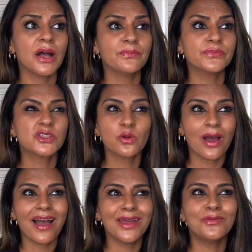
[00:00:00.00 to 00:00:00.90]
So
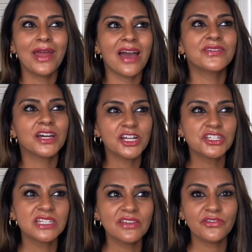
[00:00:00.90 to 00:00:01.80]
I don't have an
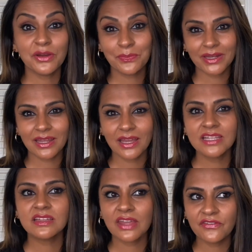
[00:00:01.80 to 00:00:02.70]
urgency for it. But in
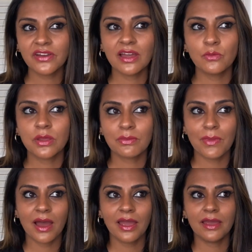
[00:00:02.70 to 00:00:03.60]
South Africa with
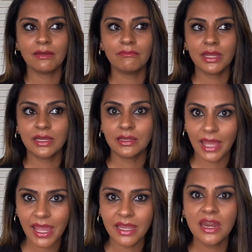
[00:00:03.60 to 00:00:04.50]
my medical
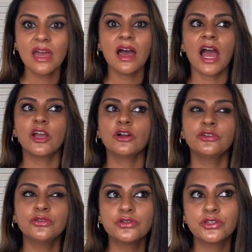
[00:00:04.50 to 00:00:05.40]
aid, I got
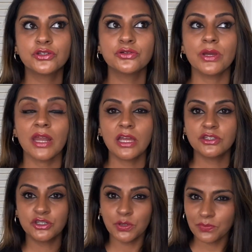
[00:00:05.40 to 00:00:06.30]
used to, and I used to
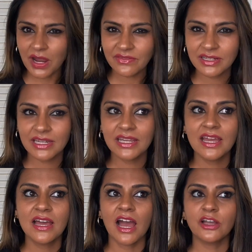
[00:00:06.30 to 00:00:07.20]
do it privately,
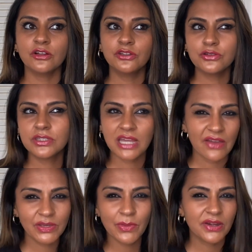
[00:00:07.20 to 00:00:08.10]
I got used to
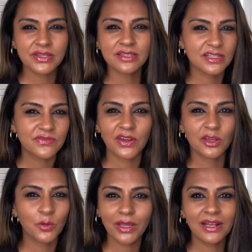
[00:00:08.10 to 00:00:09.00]
having my results very
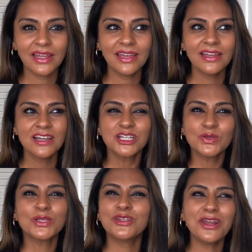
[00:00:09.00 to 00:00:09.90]
quickly. So
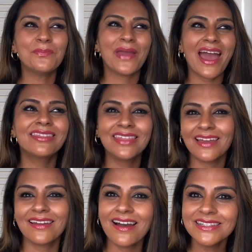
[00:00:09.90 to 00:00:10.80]
it's not a bad thing. I
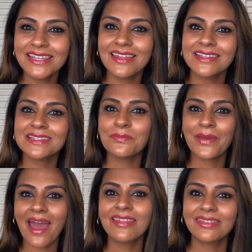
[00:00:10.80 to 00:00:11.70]
can't say that it's a
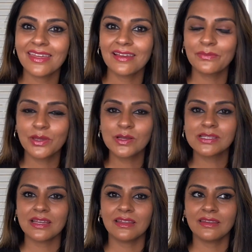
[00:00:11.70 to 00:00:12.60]
bad thing because
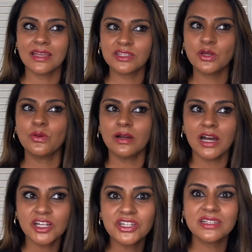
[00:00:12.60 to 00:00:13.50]
there's no
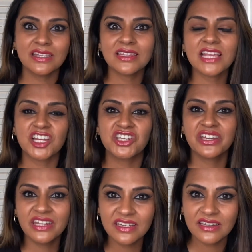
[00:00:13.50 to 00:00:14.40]
urgency that's actually
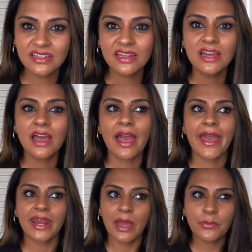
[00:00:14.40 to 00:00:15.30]
needed.
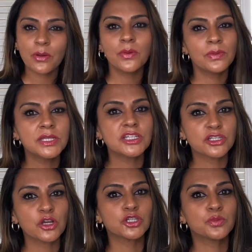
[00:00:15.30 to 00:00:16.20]
And I probably just
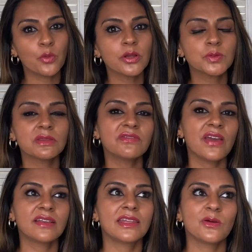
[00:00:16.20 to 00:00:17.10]
got spoiled with the
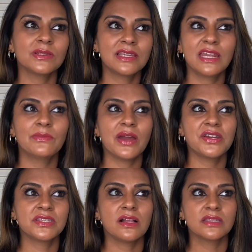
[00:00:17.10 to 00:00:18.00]
fact that I was getting my
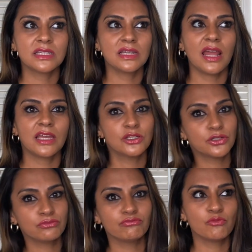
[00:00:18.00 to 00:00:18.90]
results in like
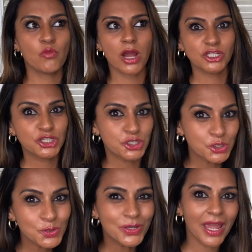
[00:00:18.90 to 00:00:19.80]
1 to
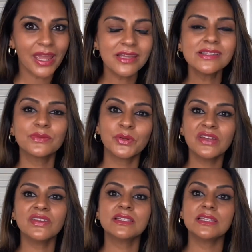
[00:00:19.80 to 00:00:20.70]
2 days
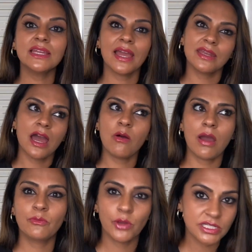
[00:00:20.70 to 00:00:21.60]
previously, and now
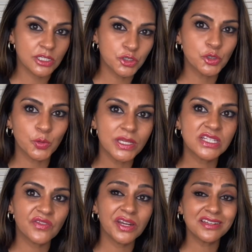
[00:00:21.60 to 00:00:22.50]
I'm waiting 2 weeks
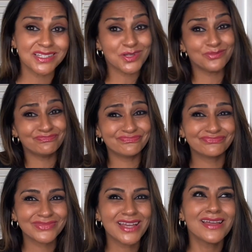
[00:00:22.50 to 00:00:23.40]
for it. So
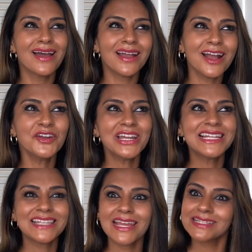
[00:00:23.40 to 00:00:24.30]
I I can't really
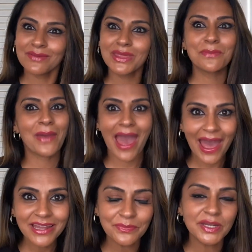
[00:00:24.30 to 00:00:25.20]
say it's something
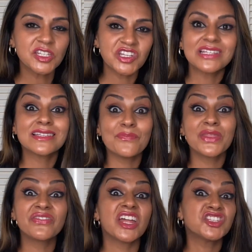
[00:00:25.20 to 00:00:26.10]
bad, but it's just
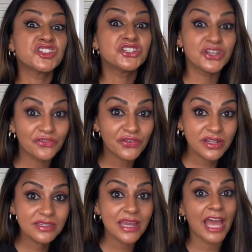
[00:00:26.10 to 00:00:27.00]
something that's
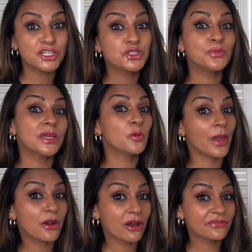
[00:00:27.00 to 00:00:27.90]
different and to be
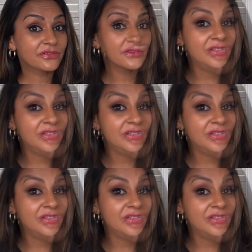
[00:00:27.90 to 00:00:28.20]
aware of. And